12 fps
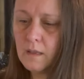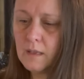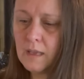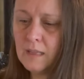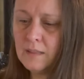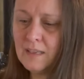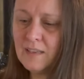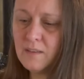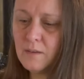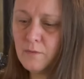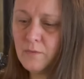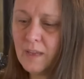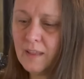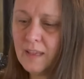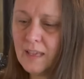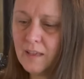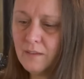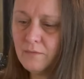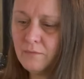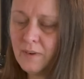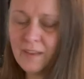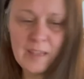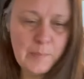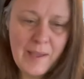and these are really,
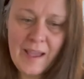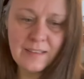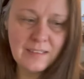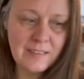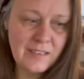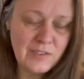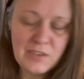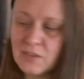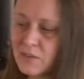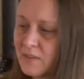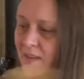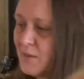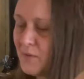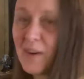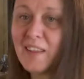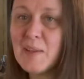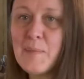really bad scissors. They're really